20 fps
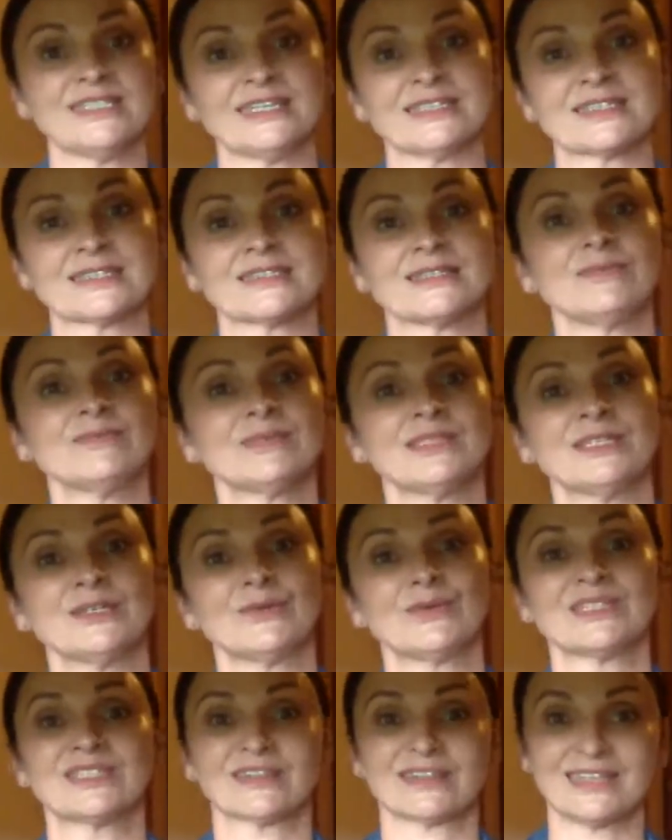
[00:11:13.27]
that's
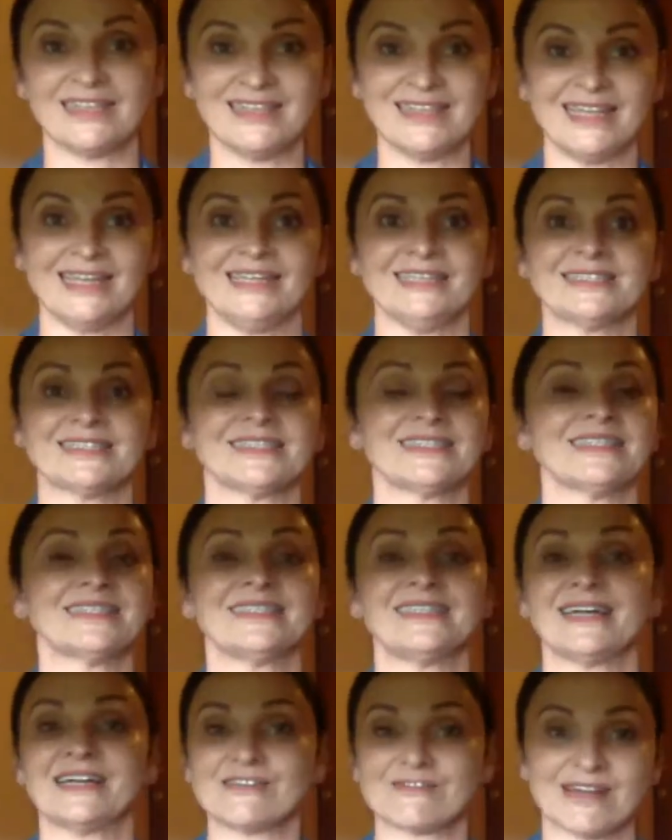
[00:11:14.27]
something what relates
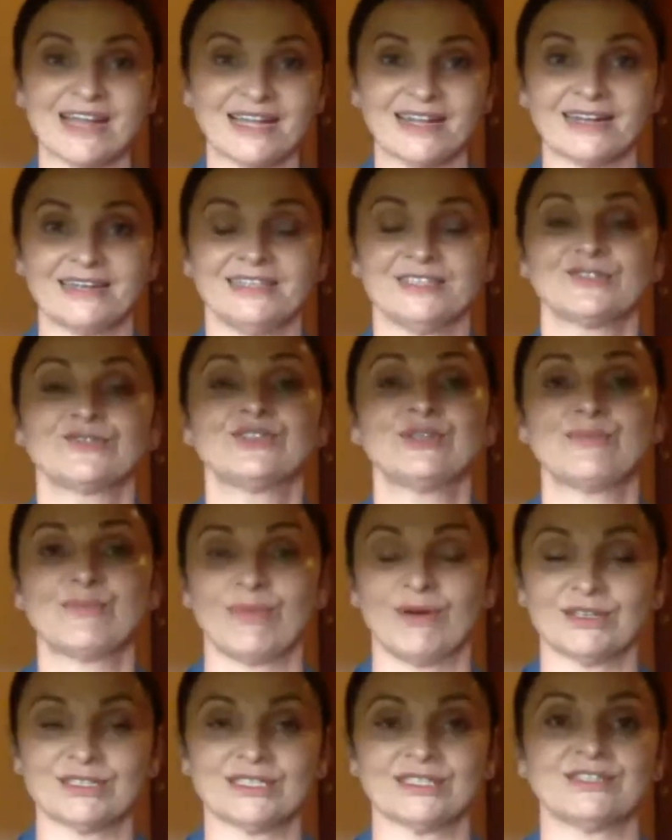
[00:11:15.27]
directly to the
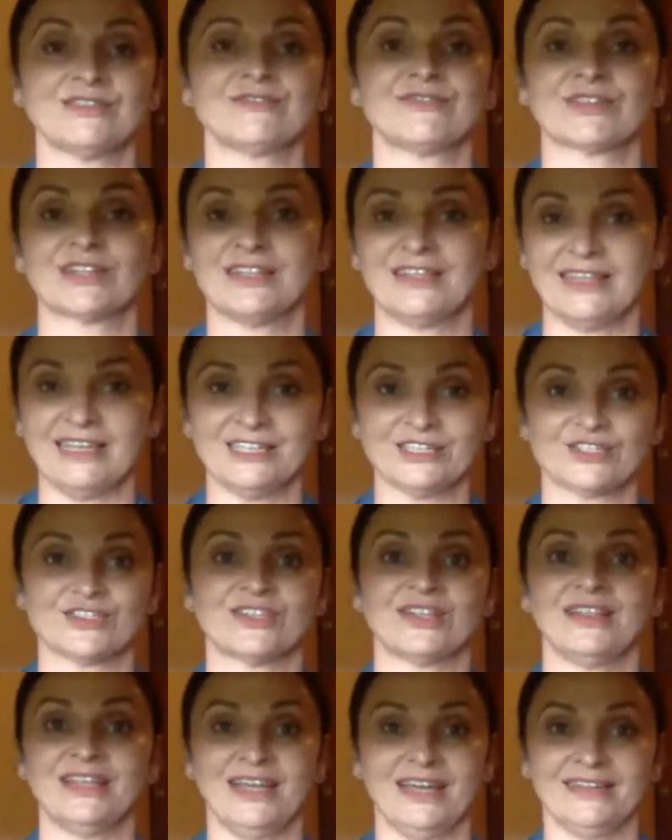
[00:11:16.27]
positive
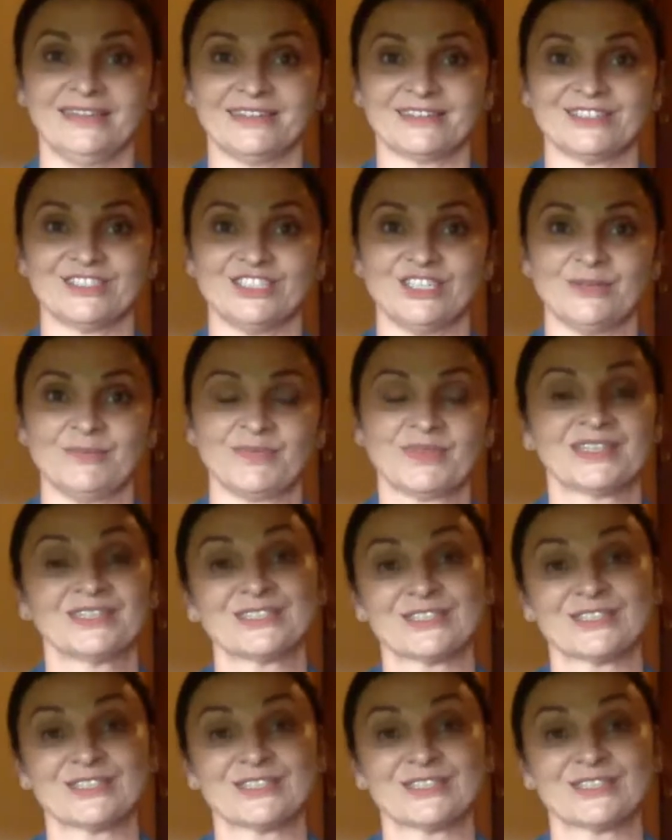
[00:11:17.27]
relational energy.